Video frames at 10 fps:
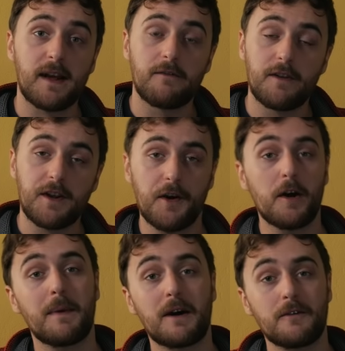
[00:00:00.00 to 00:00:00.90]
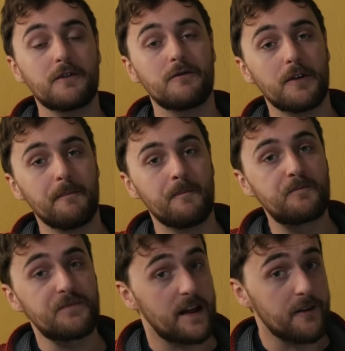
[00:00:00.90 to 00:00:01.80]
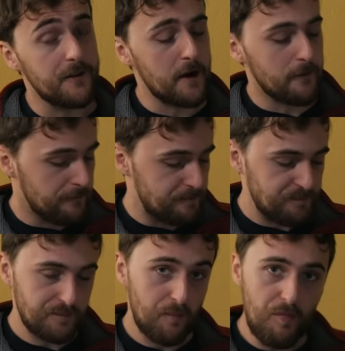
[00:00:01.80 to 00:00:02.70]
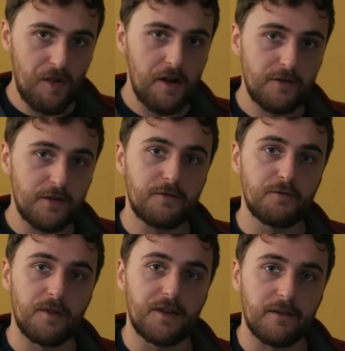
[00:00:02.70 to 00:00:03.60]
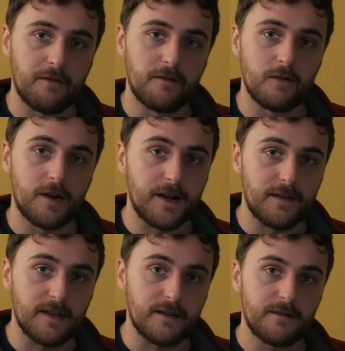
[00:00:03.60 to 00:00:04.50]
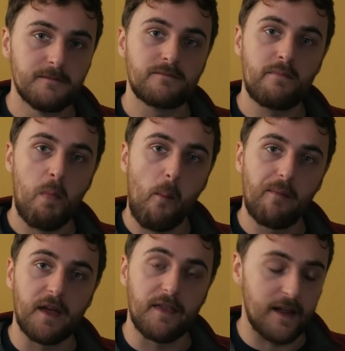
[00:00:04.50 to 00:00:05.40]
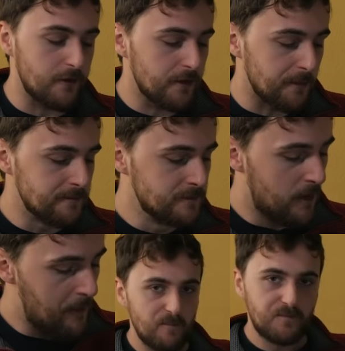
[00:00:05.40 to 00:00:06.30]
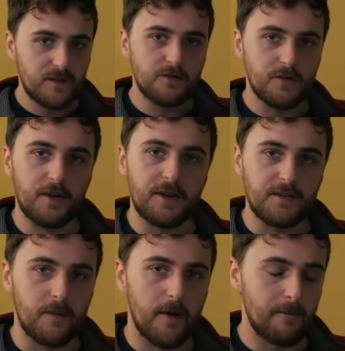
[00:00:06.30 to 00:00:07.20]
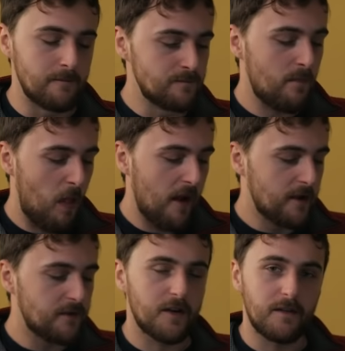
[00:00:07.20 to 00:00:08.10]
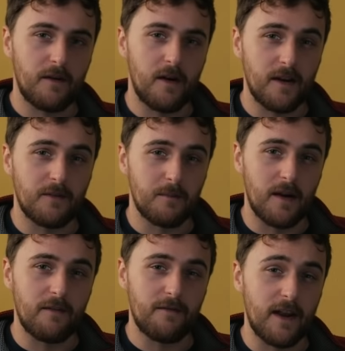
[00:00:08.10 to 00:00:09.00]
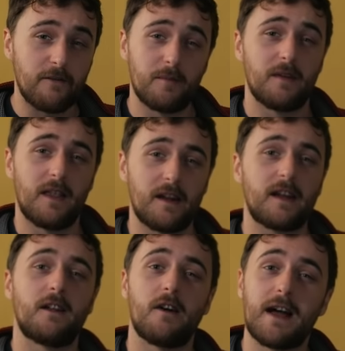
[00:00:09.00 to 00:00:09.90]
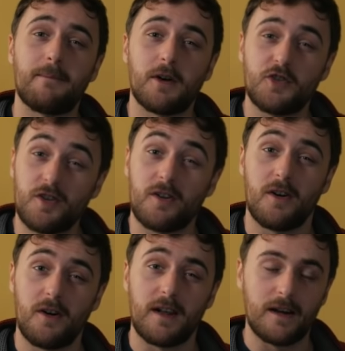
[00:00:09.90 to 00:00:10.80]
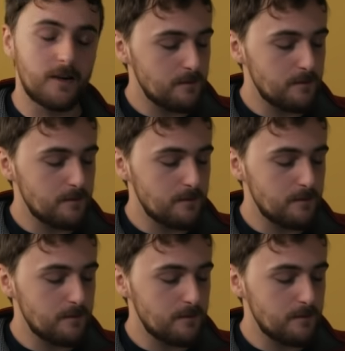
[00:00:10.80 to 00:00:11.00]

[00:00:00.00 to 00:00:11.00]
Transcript: a video about Terron itself, just for the different varieties that they do. Chocolatey one so far is my favourite, but then again, I am a chocoholic.